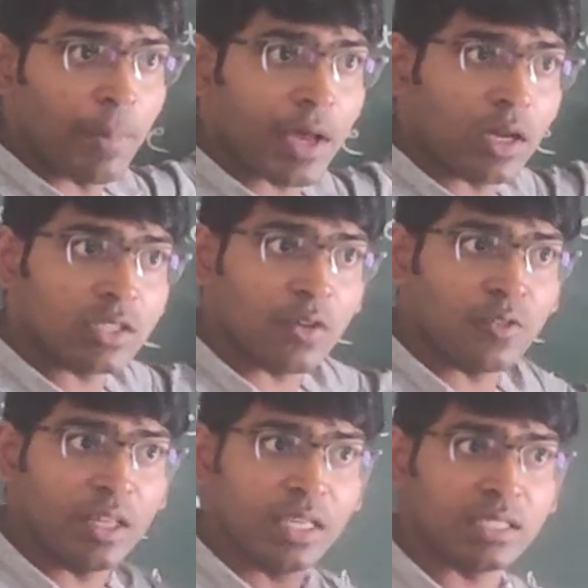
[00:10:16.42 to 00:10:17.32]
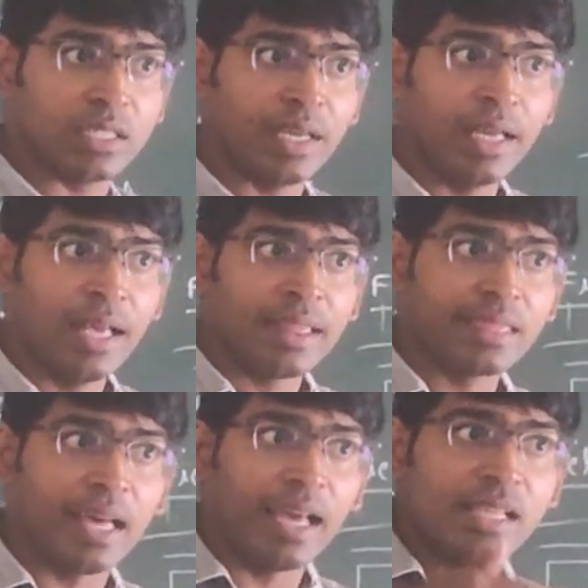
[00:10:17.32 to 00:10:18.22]
Because of this,
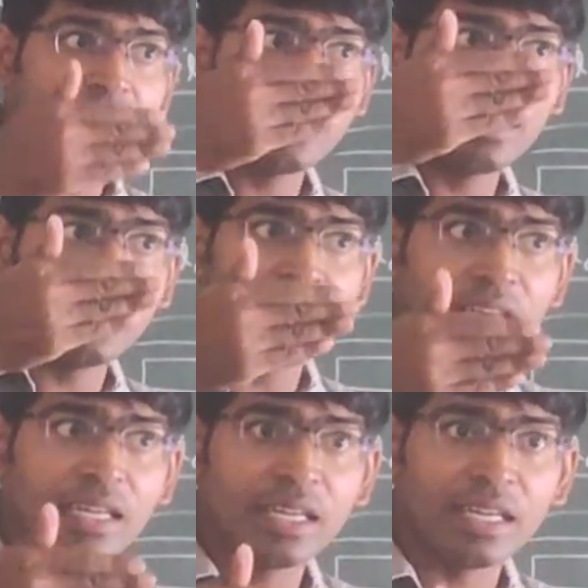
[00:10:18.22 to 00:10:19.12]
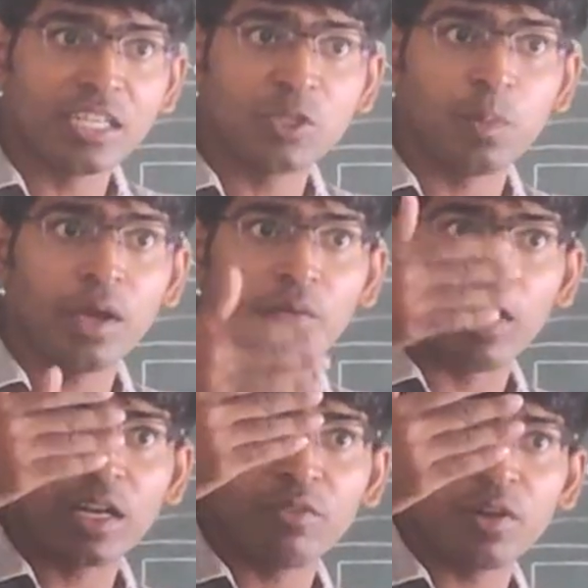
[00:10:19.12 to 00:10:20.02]
the LCD display,
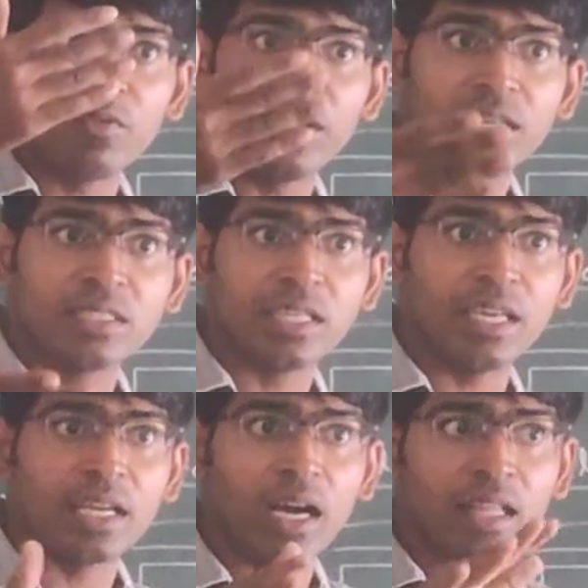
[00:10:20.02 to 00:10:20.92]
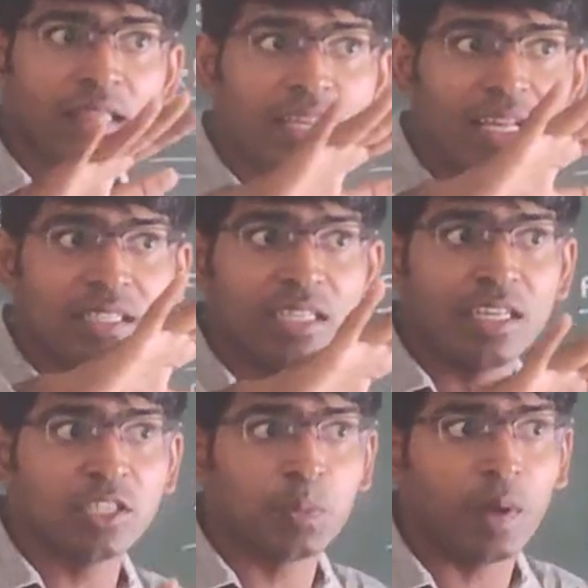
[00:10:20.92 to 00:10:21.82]
whatever we are seeing on the
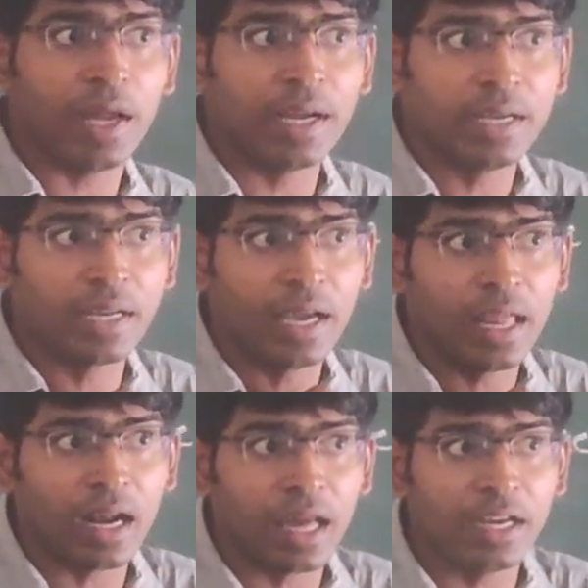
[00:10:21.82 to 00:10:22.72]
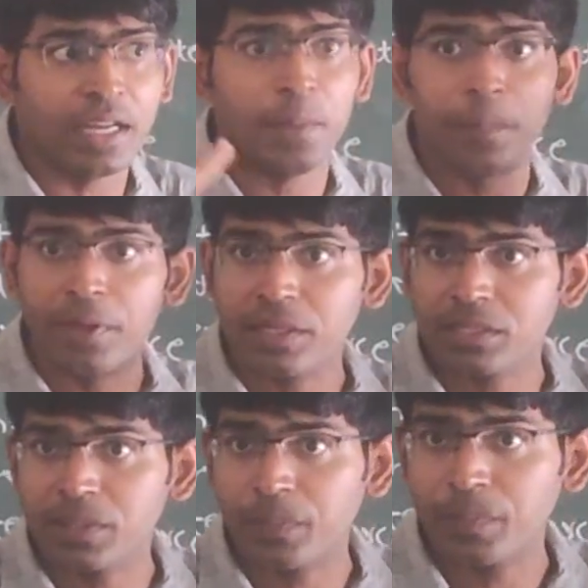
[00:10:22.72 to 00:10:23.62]
LCD display, entire light appears.